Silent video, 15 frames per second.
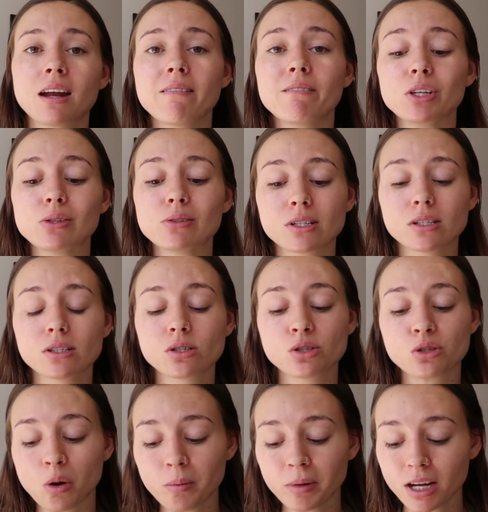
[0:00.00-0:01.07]
And I've used
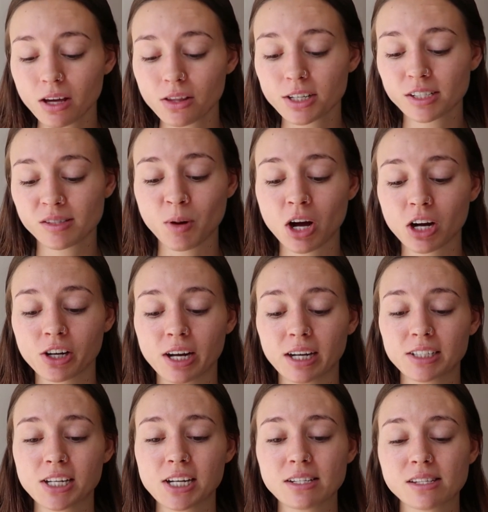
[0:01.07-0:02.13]
so many other spot
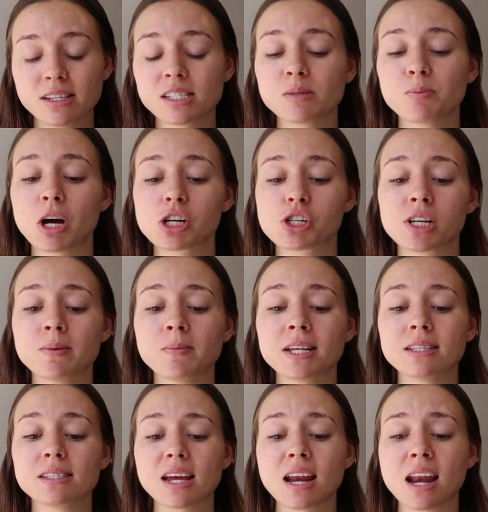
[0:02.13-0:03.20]
correctors and spot
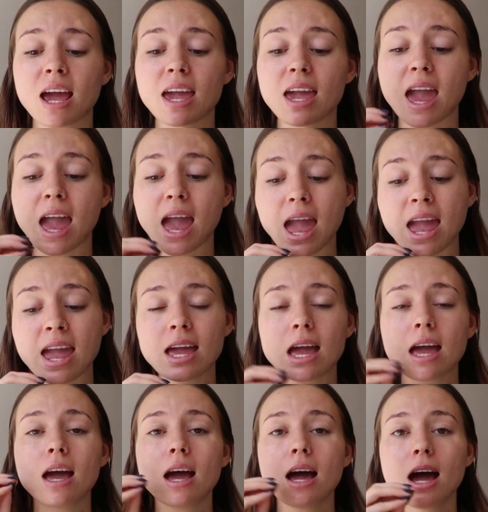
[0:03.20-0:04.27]
treatments, and I
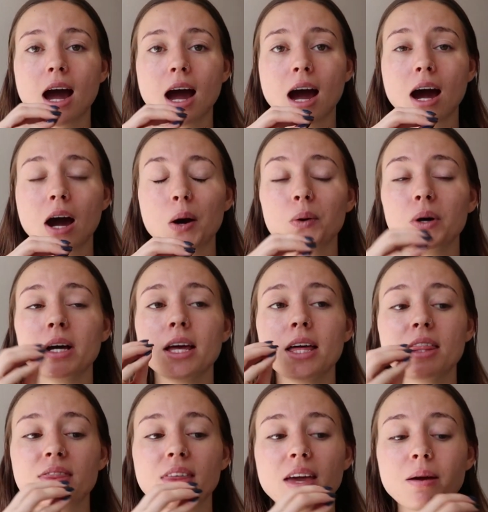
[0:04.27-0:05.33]
hate how
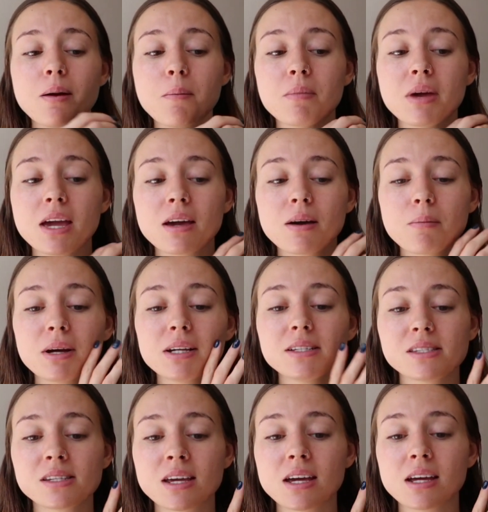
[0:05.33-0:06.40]
they make my
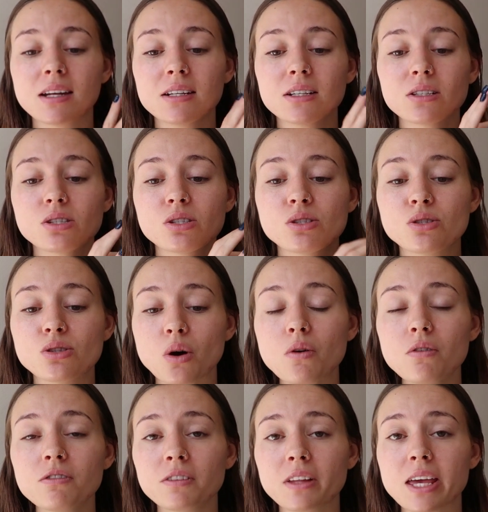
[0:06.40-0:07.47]
skin
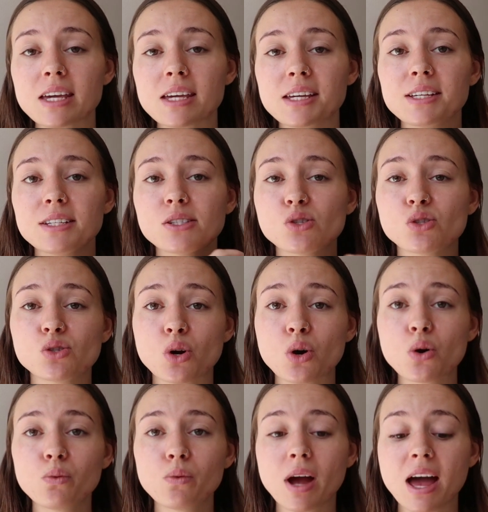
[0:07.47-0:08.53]
so flaky,
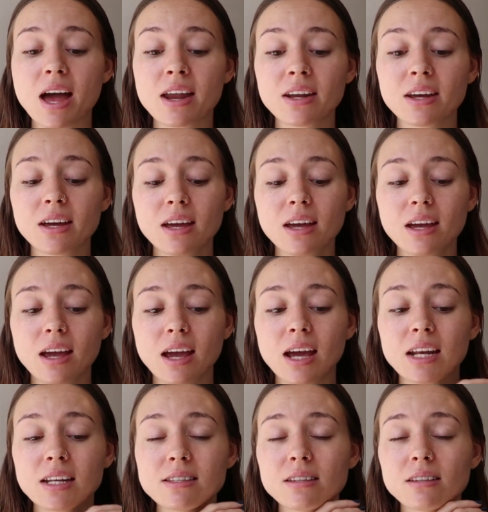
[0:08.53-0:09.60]
so red,
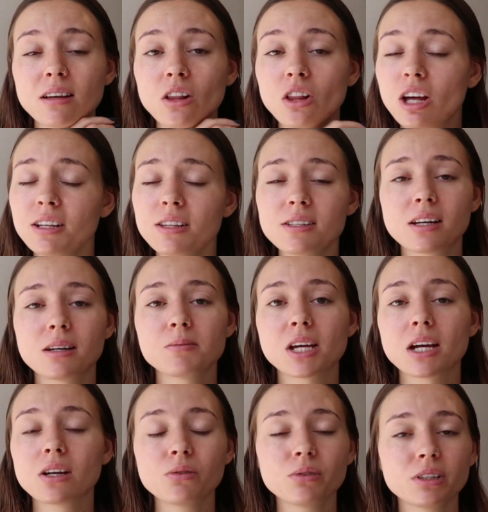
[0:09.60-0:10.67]
and a lot of the times
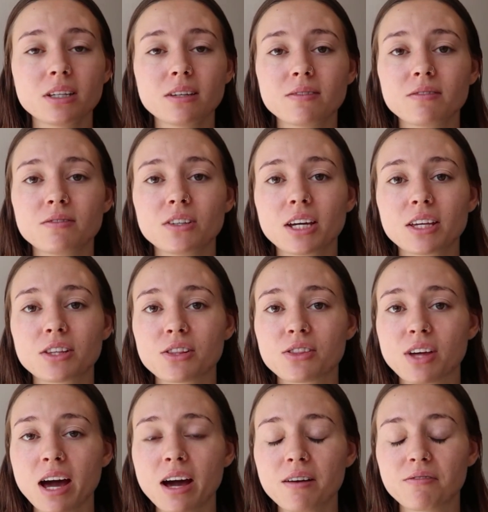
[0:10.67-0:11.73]
I don't really even feel like
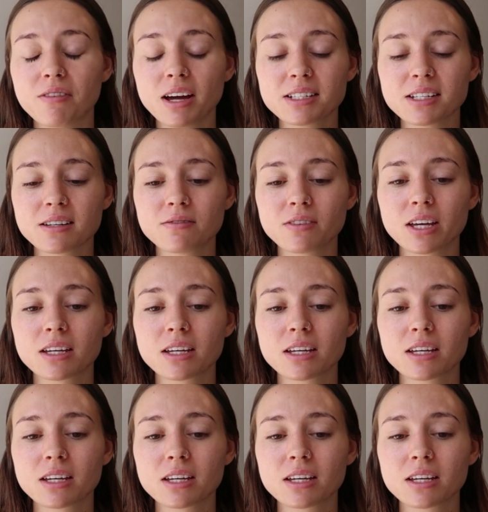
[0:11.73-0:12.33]
they're that effective.